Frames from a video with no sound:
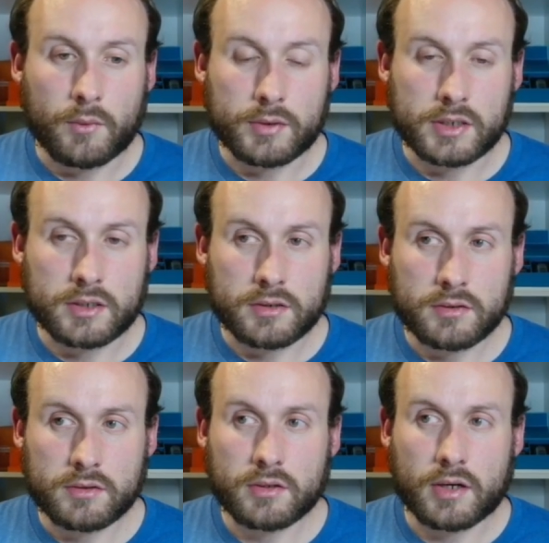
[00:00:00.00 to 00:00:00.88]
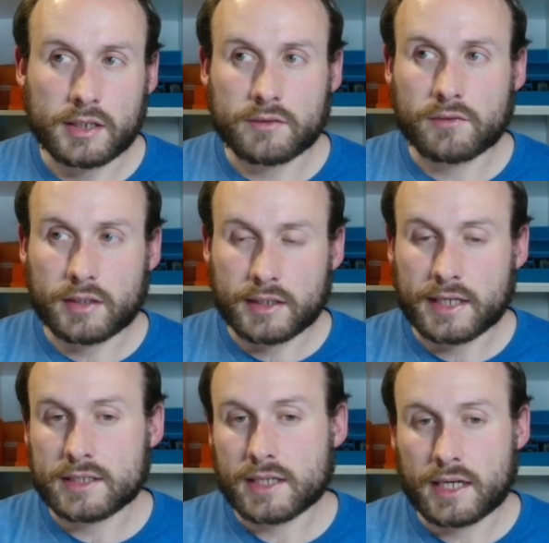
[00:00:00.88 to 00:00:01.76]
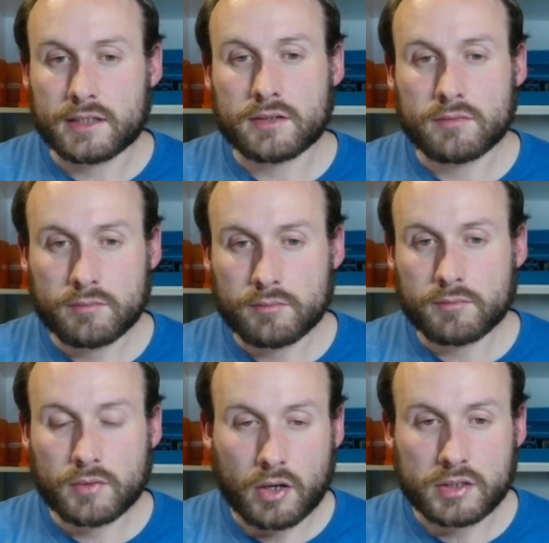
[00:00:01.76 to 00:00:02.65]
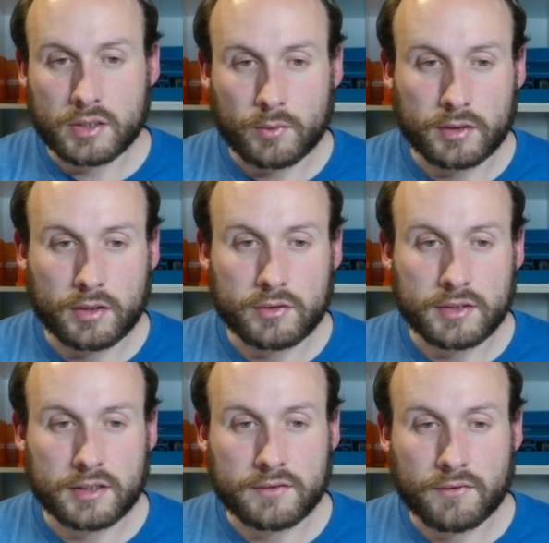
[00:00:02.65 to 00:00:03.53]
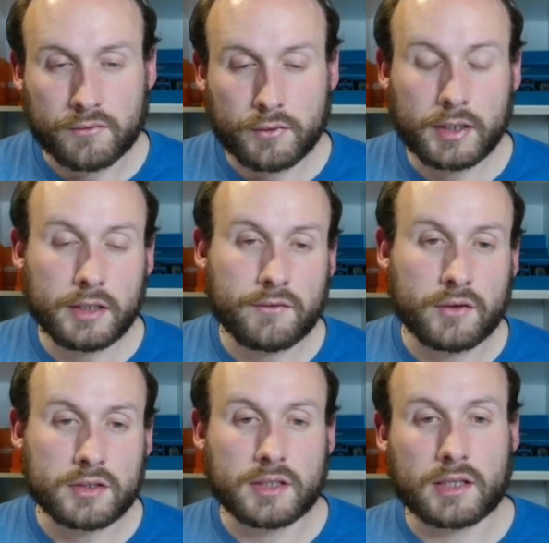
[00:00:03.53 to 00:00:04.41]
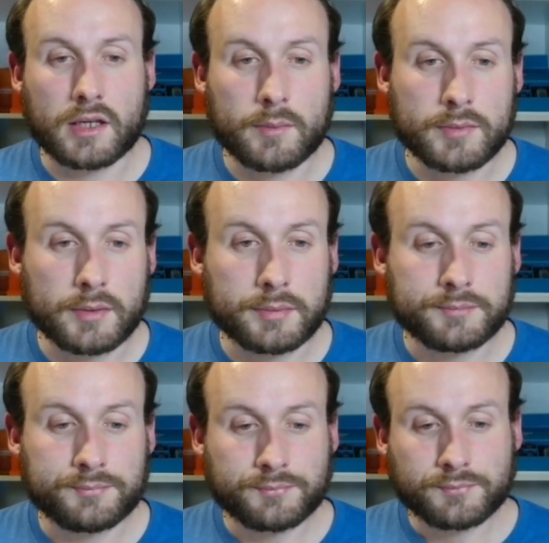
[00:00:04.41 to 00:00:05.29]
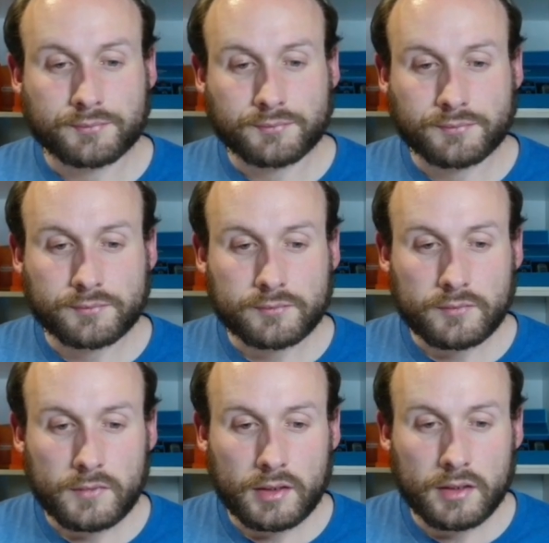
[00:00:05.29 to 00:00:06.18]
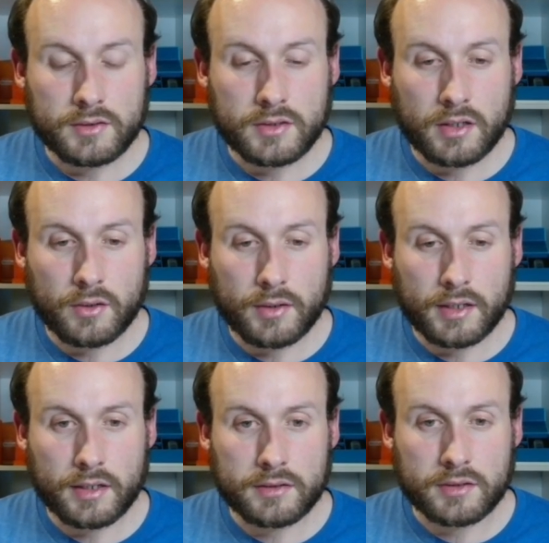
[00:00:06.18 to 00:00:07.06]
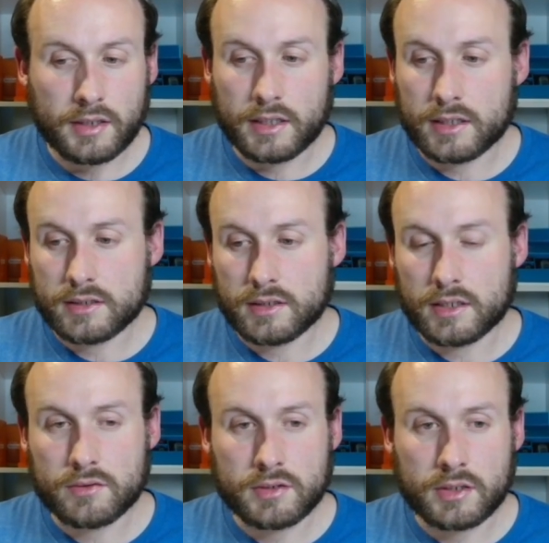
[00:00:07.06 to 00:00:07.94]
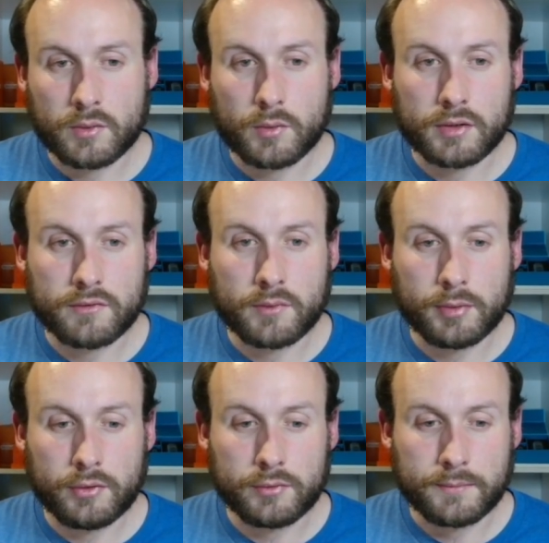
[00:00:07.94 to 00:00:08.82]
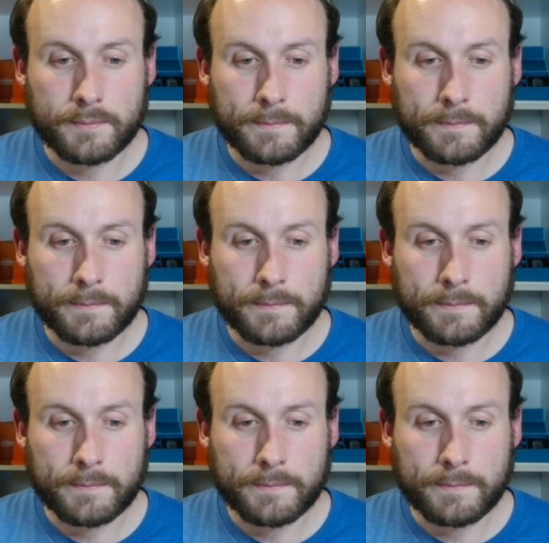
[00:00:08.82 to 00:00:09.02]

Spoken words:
which is kind of like Cascade, passing one of those things for free, the first thing that comes up. So yeah, that's an interesting one for blue.